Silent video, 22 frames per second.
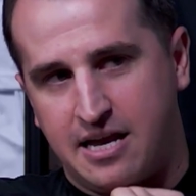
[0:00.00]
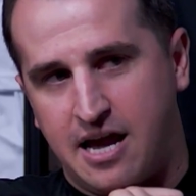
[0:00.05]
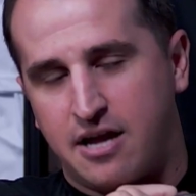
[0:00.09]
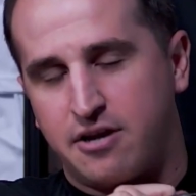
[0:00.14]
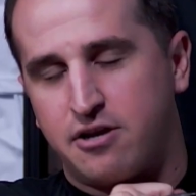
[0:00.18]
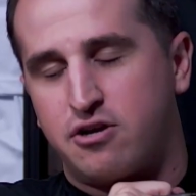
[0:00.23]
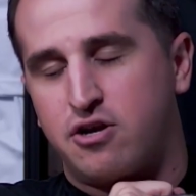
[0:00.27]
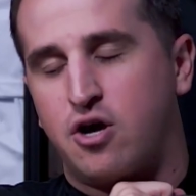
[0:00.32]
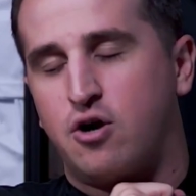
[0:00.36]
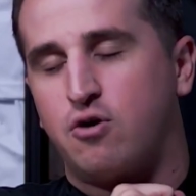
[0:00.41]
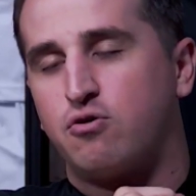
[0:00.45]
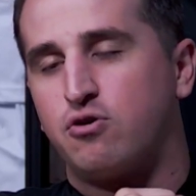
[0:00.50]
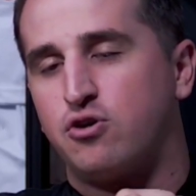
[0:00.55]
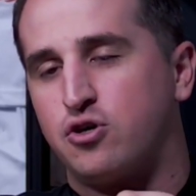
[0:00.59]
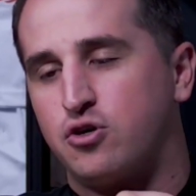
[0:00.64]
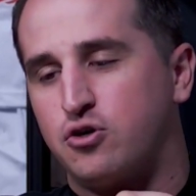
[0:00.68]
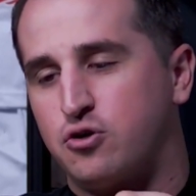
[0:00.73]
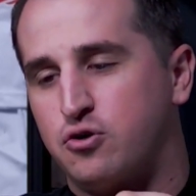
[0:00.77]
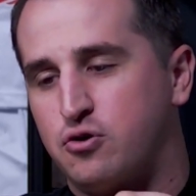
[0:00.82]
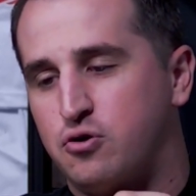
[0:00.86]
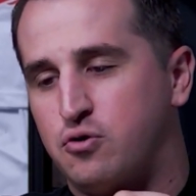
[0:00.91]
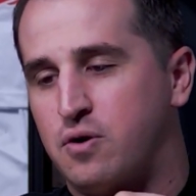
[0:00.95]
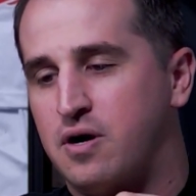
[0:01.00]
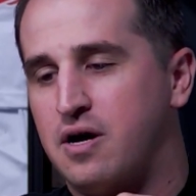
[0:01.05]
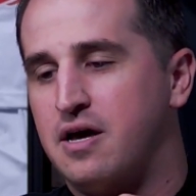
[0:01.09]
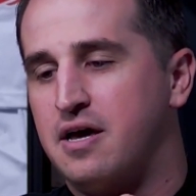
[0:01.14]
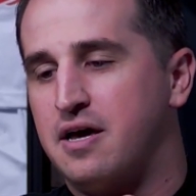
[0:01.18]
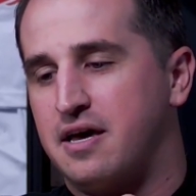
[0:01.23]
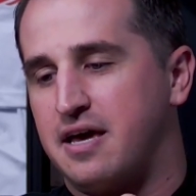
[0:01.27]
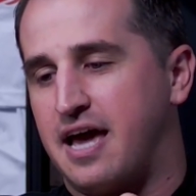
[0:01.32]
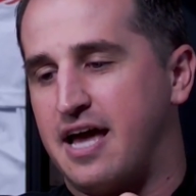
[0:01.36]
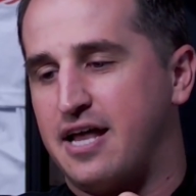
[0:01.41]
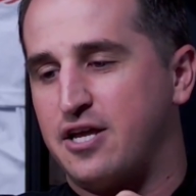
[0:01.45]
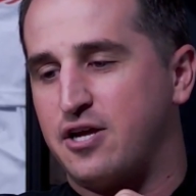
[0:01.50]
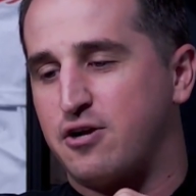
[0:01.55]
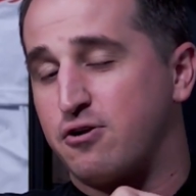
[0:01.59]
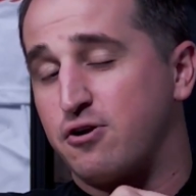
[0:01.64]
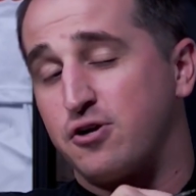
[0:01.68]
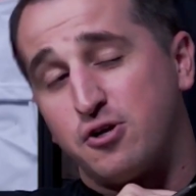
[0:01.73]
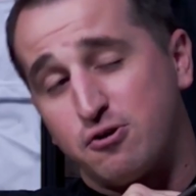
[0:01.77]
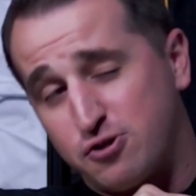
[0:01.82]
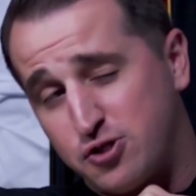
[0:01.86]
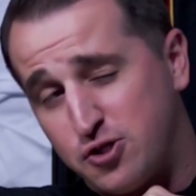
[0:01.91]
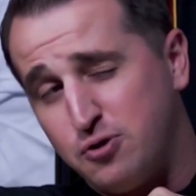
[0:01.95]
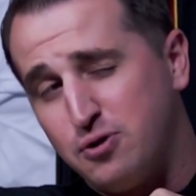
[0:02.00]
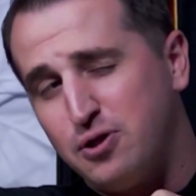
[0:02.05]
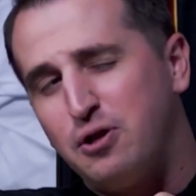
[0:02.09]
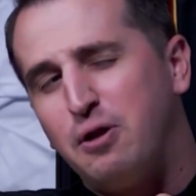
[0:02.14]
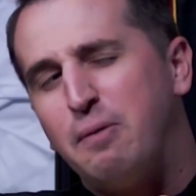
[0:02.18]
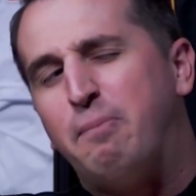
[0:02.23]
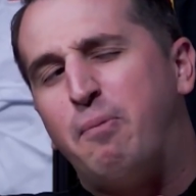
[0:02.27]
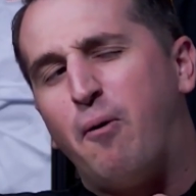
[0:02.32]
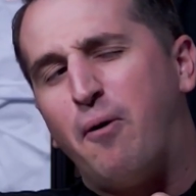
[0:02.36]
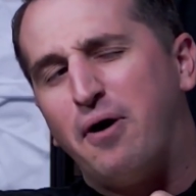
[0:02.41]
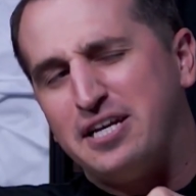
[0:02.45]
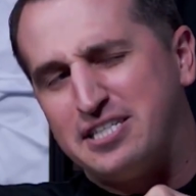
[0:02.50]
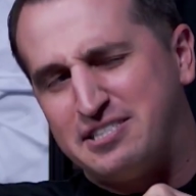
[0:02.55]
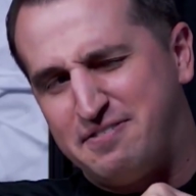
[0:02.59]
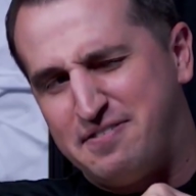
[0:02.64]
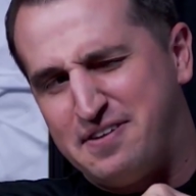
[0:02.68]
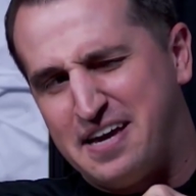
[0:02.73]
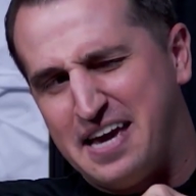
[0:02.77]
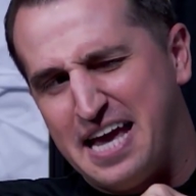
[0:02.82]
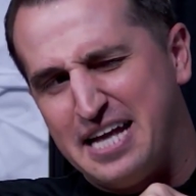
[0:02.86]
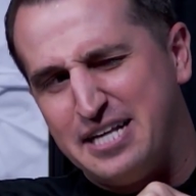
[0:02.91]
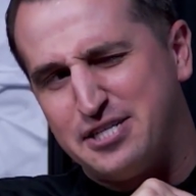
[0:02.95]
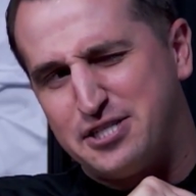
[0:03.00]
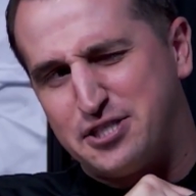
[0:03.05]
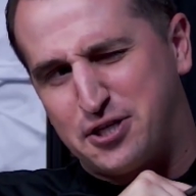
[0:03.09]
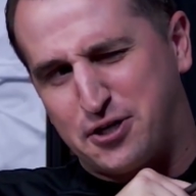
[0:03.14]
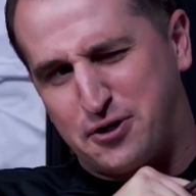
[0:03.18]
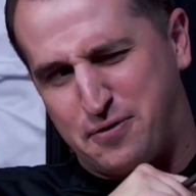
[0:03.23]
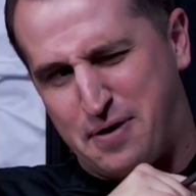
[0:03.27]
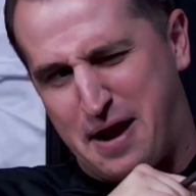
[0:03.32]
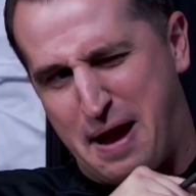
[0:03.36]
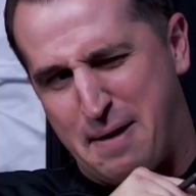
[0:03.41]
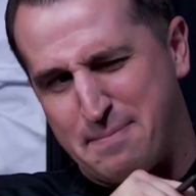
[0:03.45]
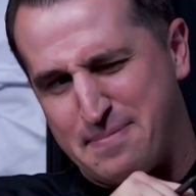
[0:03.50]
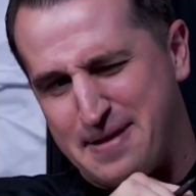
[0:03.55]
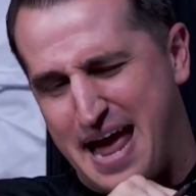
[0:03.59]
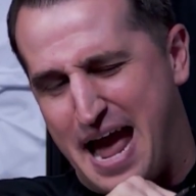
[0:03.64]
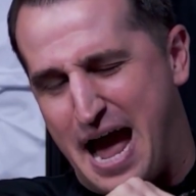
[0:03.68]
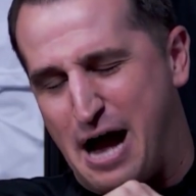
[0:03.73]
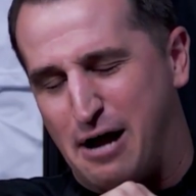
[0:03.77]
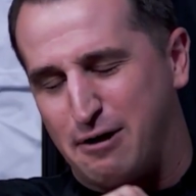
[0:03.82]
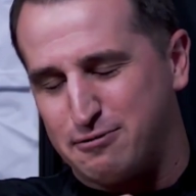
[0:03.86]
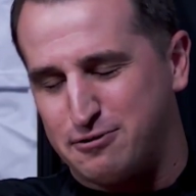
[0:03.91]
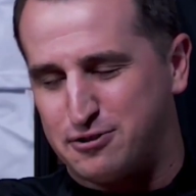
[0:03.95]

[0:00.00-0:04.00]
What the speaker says: gotten to know you and your 2 little boys via Instagram now.